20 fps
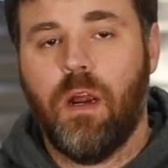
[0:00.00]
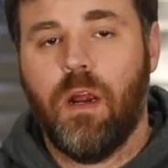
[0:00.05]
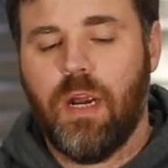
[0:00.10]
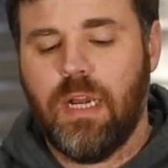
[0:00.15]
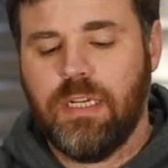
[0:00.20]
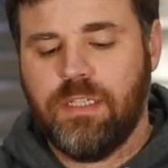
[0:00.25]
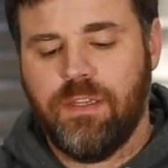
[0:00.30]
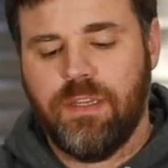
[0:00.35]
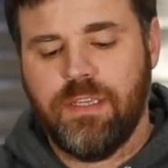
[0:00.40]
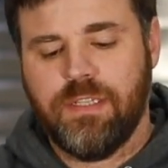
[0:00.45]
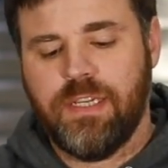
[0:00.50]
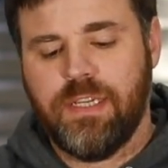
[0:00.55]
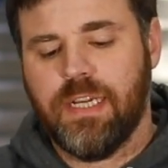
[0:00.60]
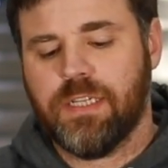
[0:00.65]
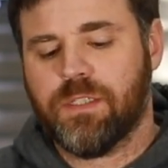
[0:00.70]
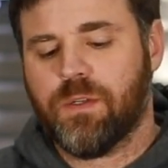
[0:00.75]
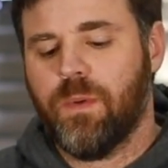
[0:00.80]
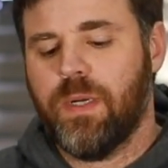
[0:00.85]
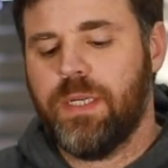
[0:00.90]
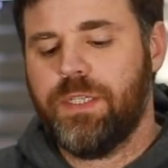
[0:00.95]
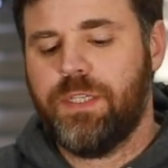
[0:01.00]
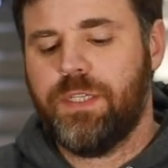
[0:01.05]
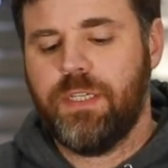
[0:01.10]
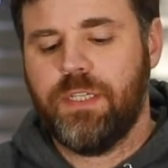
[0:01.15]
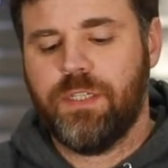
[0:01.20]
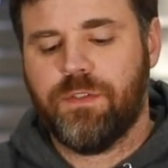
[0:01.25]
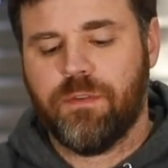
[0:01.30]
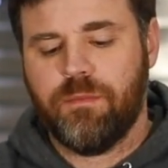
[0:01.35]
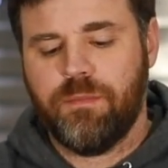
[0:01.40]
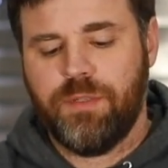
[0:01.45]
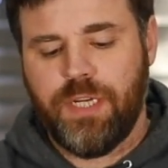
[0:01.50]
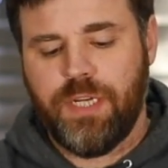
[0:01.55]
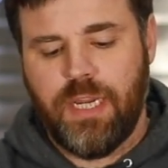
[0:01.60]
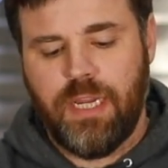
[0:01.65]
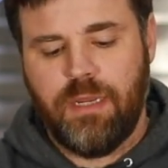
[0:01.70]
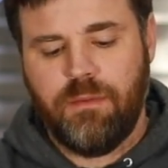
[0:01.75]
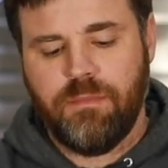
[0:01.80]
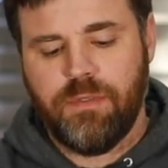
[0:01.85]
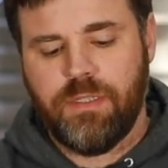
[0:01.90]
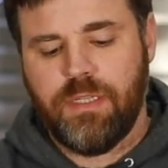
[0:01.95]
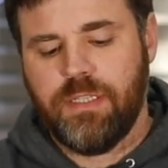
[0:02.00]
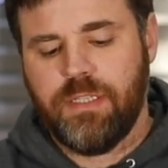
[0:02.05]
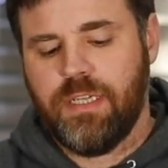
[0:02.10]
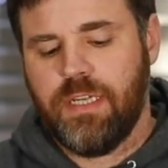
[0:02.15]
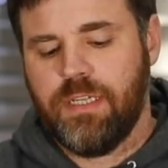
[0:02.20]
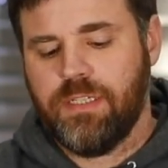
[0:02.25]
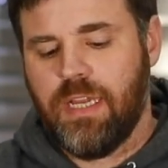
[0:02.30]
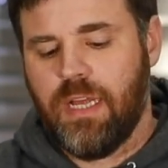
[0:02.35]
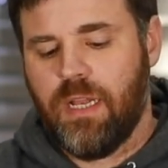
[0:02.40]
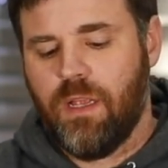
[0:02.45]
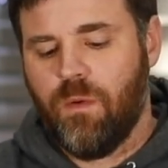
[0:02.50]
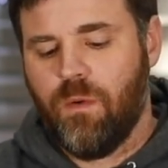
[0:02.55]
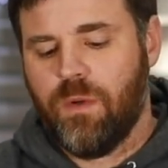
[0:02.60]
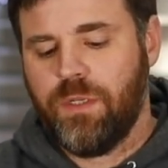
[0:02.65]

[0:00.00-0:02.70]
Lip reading: All right, so this next question is from James. It says, hello,